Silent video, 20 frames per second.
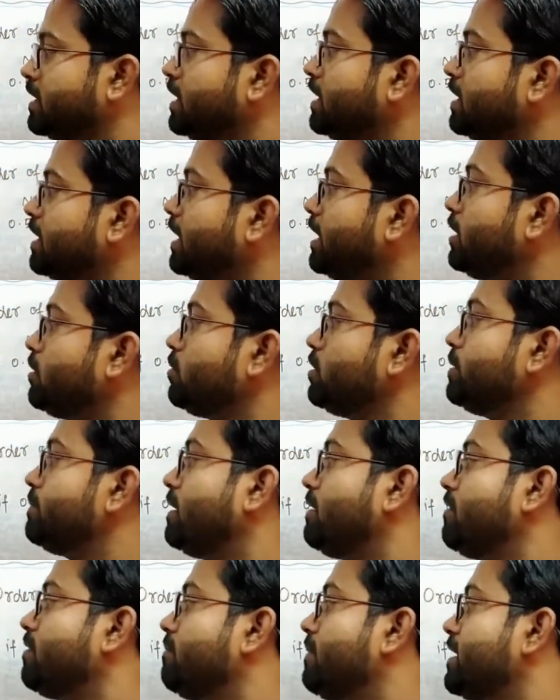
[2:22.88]
10 to the
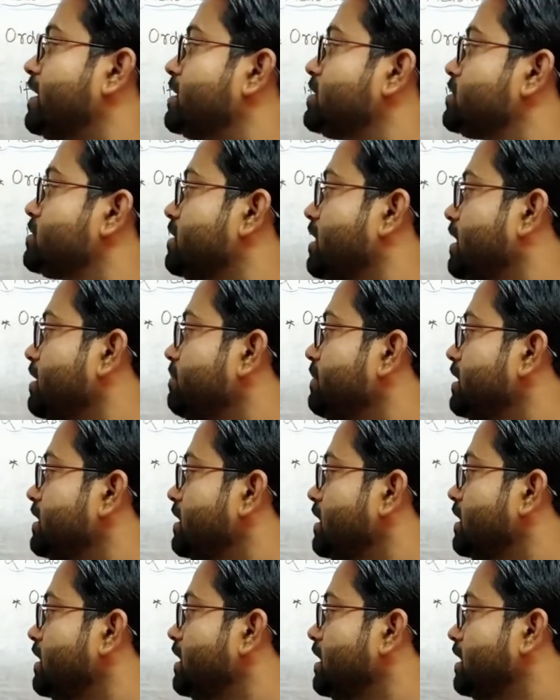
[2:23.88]
power minus 10
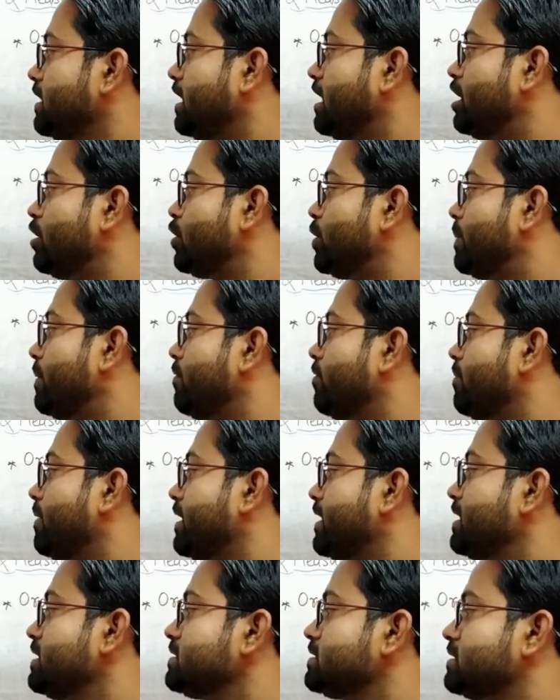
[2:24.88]
meter, 10 to the power
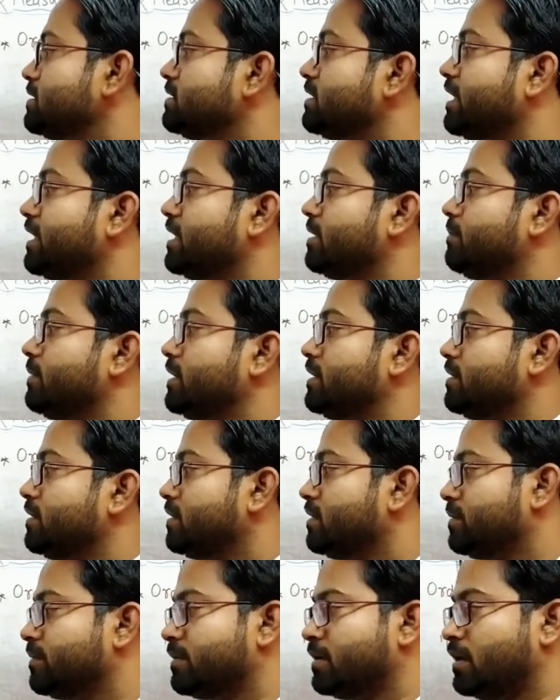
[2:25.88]
minus 9 meter.
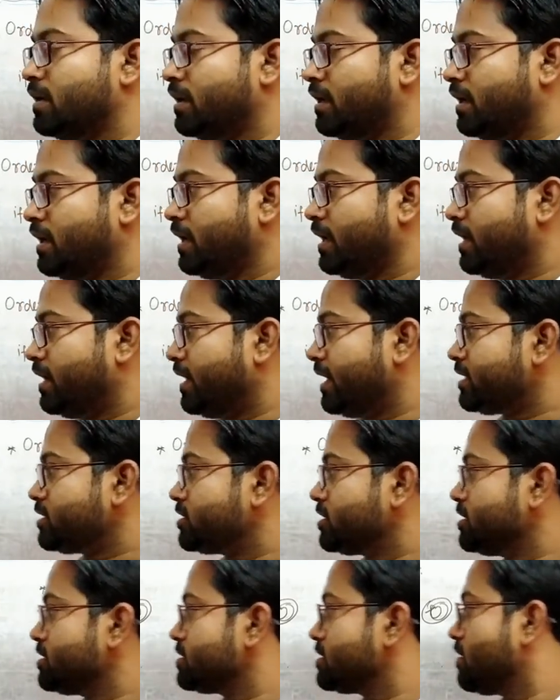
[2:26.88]
Next
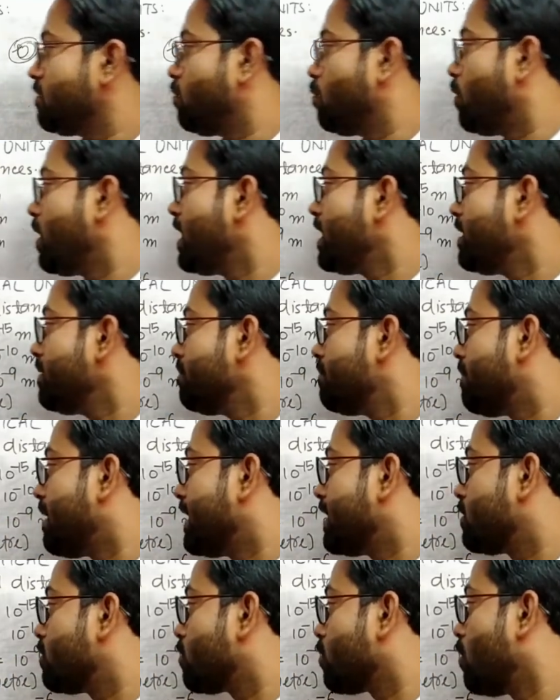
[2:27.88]
is 1
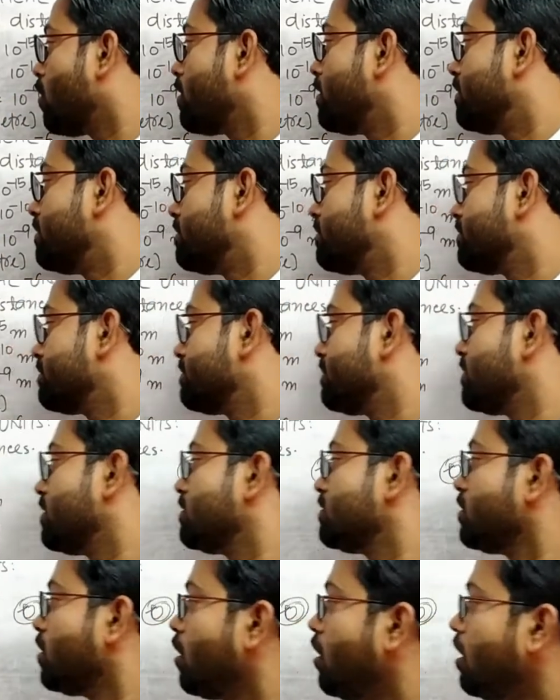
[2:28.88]
micron
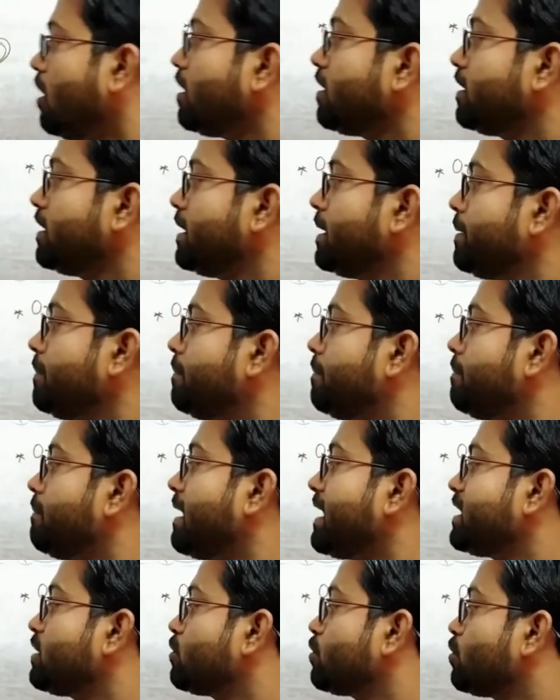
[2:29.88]
or
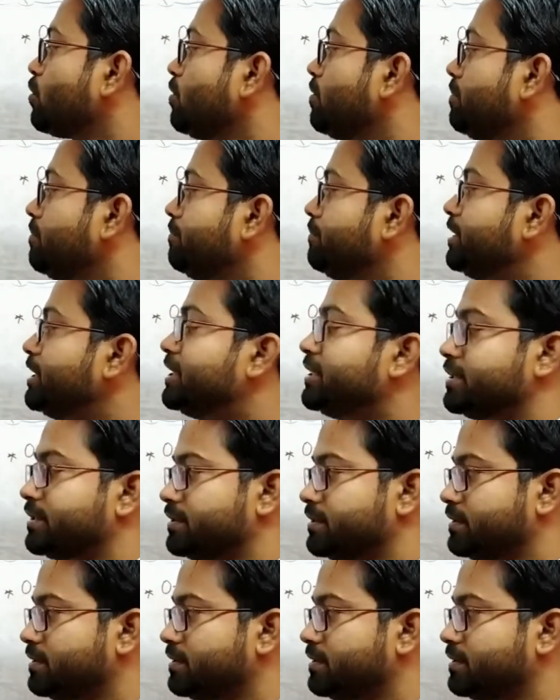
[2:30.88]
micrometer.